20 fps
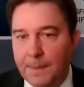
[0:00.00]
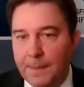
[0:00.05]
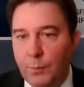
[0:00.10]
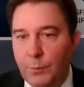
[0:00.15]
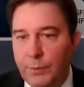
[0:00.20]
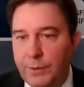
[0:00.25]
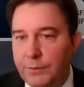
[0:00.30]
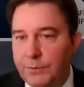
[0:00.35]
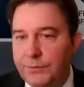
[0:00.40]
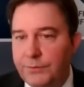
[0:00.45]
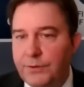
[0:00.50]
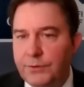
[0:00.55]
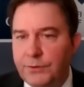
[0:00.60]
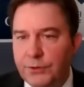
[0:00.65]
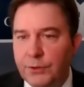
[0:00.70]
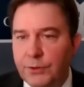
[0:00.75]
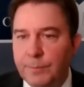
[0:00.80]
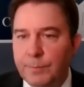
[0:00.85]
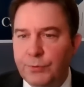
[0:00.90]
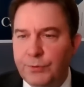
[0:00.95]
We use the
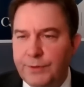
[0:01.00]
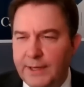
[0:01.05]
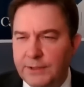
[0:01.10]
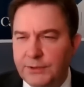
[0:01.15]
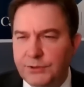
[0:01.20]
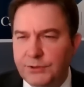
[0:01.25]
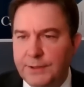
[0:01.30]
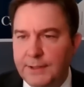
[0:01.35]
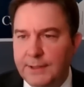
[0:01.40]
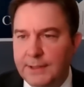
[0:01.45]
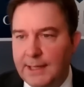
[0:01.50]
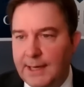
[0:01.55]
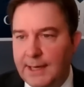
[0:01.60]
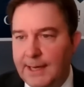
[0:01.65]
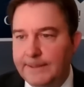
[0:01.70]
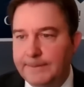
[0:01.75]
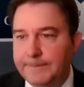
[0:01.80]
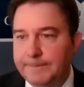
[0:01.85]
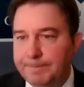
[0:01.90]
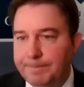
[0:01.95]
term prudential a lot.
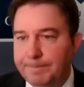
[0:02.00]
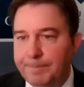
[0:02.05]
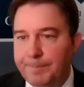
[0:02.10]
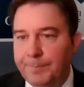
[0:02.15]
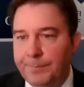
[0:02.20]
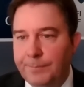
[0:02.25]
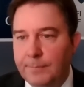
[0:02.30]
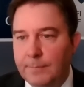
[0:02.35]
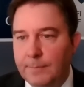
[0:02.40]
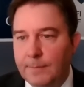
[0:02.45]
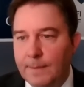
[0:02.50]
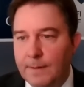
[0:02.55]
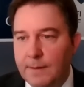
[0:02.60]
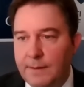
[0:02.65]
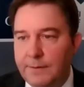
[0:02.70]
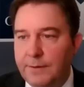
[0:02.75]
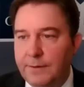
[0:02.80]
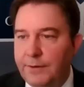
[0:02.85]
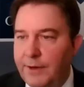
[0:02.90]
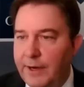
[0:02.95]

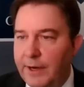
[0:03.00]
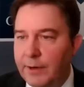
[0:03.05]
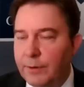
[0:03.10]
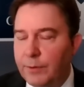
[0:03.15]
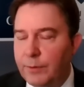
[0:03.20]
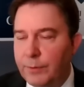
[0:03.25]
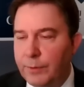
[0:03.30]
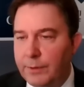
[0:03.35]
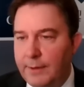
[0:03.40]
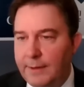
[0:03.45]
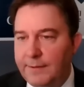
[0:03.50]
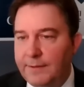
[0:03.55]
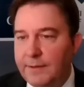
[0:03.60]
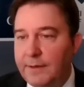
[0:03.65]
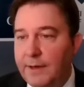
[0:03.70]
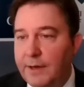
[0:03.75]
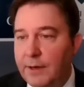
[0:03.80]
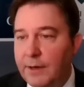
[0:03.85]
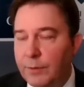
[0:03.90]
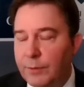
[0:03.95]
In the
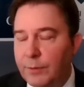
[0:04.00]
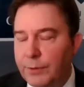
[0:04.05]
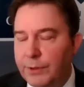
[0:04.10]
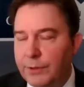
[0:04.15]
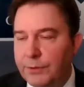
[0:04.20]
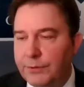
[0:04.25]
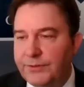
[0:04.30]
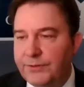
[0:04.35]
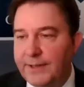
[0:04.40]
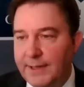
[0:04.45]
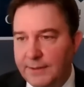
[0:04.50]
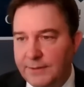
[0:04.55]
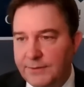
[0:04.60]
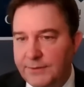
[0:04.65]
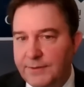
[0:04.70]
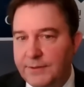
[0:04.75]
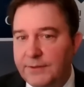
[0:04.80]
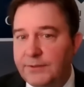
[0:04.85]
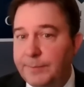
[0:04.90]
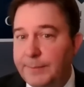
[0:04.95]
narrower sense,
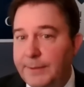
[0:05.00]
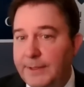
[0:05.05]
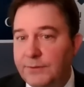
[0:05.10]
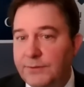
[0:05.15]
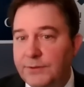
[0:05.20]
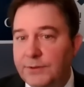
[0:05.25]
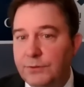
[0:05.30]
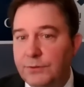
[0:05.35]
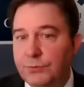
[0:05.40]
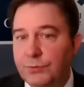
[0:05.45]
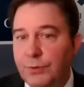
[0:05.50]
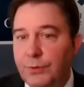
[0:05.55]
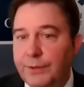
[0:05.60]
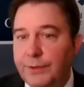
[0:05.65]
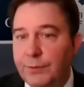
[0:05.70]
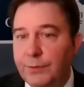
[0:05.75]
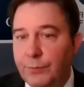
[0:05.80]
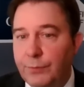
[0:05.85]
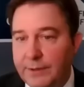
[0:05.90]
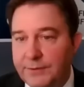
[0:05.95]
this means
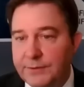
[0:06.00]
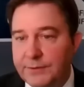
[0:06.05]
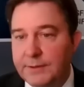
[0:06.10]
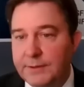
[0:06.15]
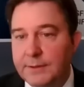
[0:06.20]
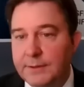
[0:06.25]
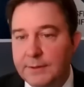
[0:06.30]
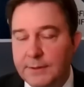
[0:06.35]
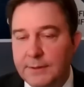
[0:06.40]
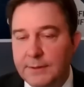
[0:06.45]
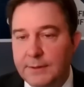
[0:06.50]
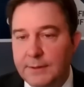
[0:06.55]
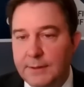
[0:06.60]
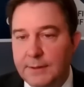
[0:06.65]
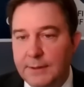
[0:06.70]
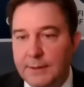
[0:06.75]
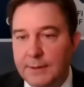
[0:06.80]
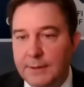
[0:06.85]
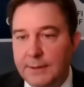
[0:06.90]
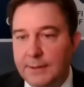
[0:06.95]
controlling risk
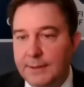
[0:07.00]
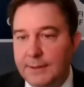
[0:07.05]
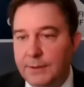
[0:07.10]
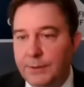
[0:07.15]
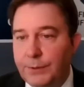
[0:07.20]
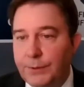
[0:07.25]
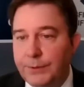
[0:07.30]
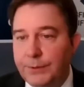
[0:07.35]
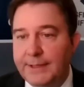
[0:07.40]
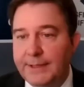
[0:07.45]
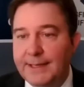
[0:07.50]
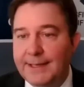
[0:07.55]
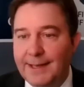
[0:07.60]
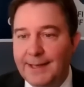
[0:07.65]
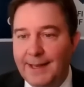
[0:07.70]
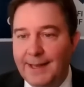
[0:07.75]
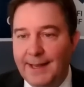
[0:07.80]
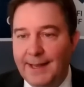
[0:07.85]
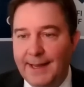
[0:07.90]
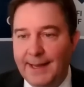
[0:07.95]
and holding
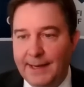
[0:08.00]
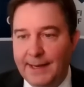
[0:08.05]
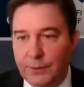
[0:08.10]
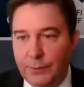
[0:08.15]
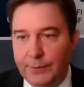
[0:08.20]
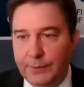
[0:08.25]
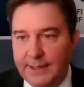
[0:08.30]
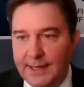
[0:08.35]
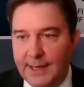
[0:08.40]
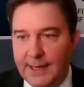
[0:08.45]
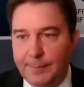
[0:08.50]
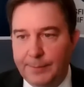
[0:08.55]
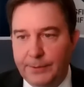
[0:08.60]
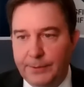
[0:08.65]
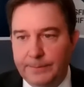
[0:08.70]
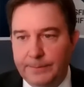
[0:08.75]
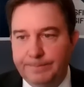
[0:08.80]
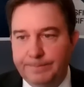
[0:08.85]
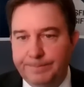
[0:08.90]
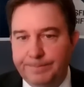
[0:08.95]
adequate
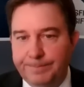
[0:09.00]
capital.